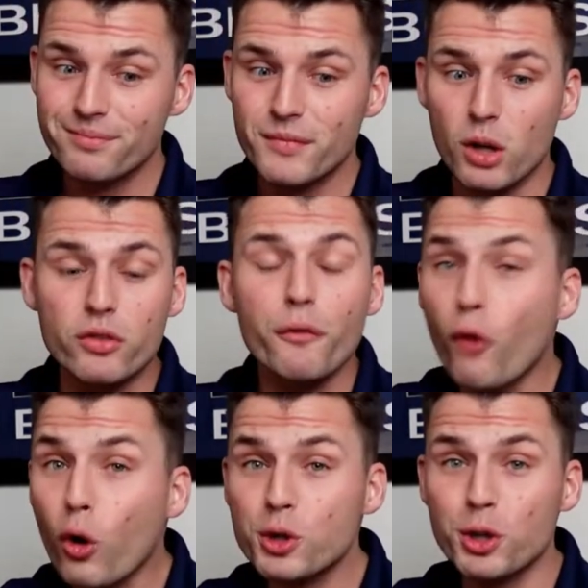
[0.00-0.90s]
So
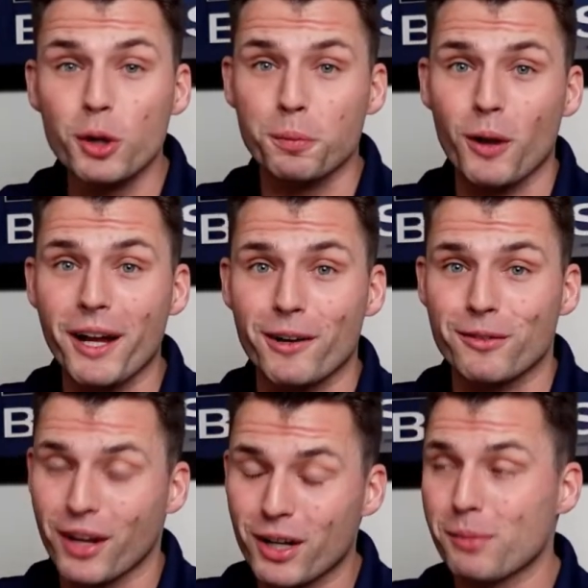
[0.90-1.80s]
for sure, players
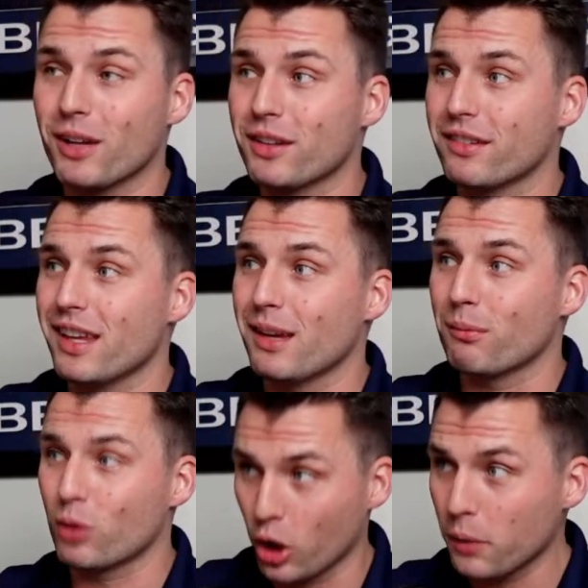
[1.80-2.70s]
that are going to be on this
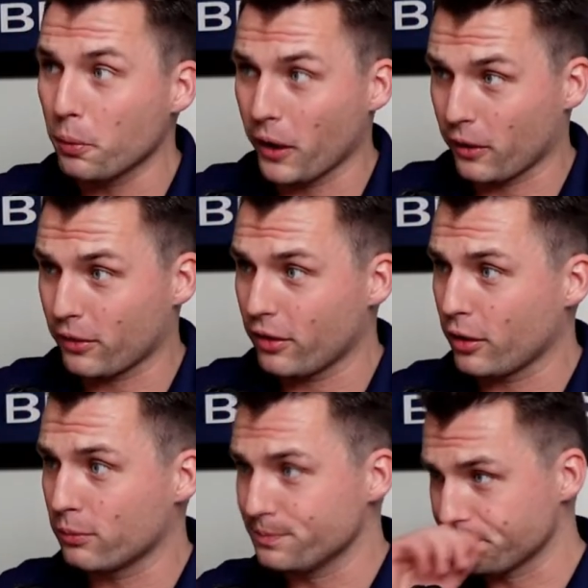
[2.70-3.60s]
team, good players
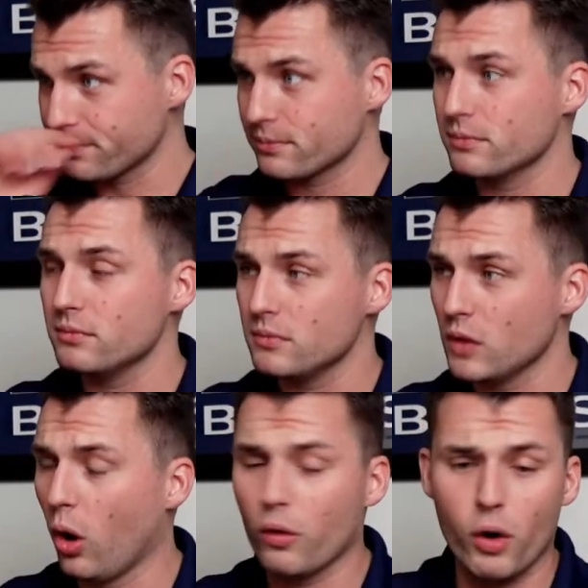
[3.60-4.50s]
too.
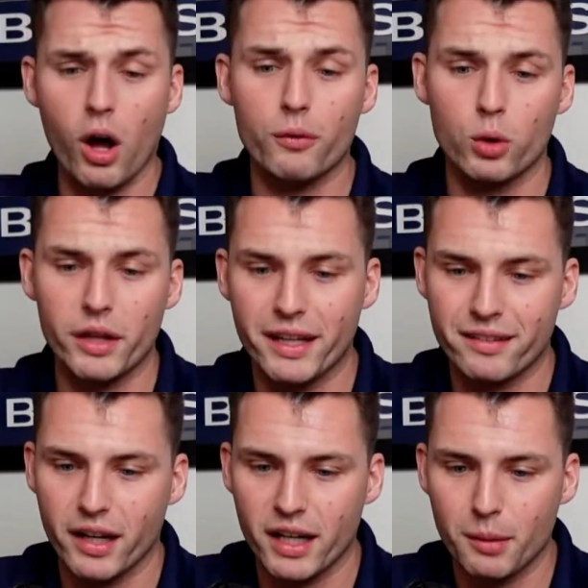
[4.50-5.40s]
Overall, really
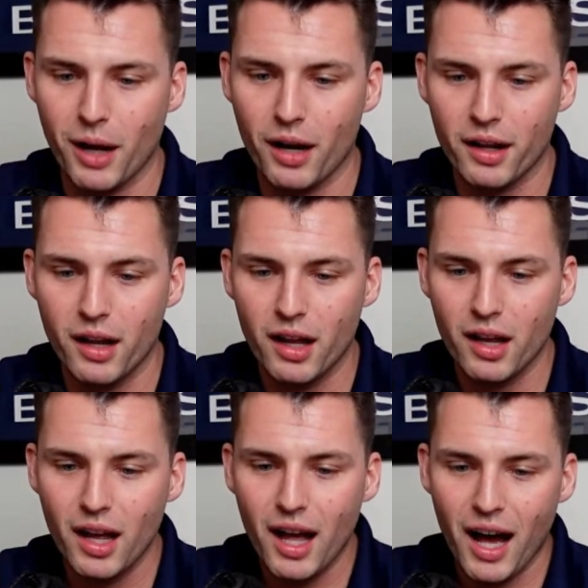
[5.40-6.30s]
excited about it.
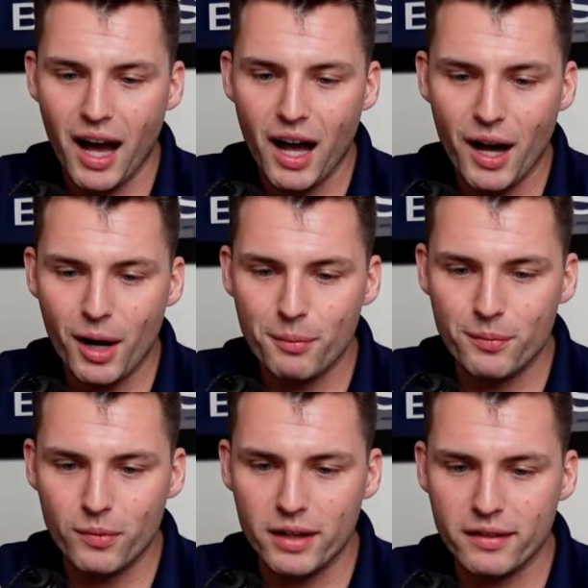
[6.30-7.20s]
Um,
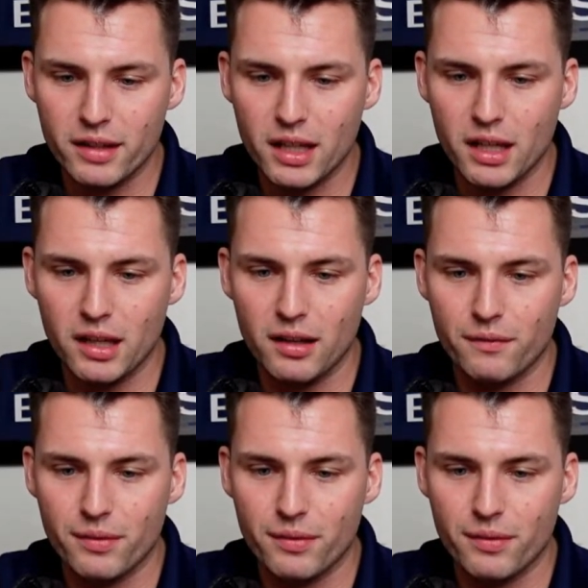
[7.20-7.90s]
let's see.